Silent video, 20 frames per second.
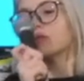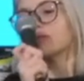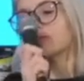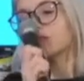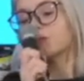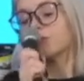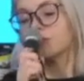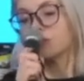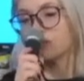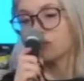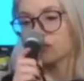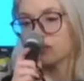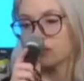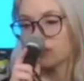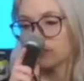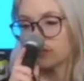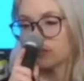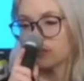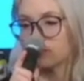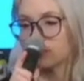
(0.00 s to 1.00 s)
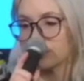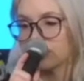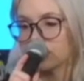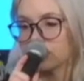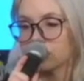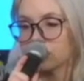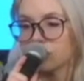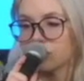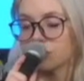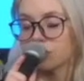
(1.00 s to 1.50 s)

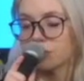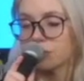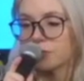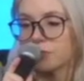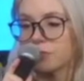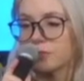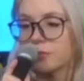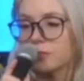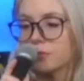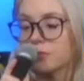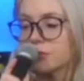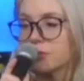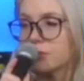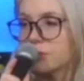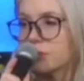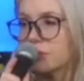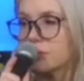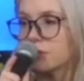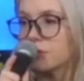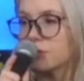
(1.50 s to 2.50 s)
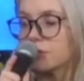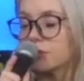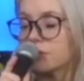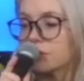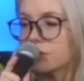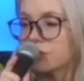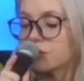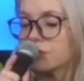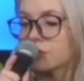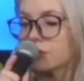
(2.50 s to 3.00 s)

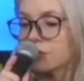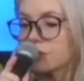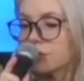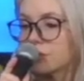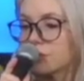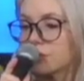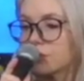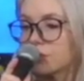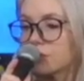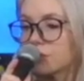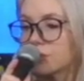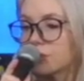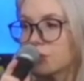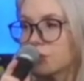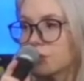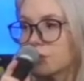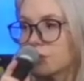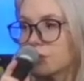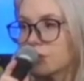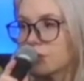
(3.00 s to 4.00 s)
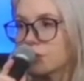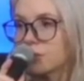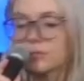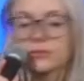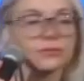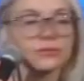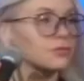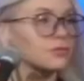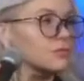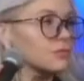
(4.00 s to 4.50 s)

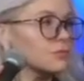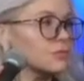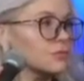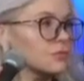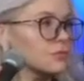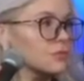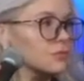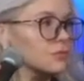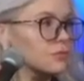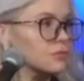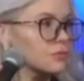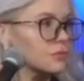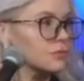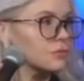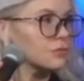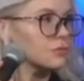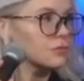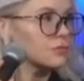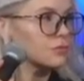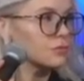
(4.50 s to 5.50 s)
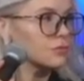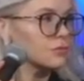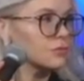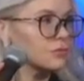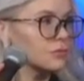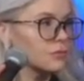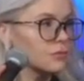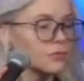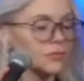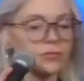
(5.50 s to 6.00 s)

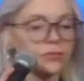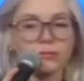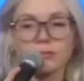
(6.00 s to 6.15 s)
(silent)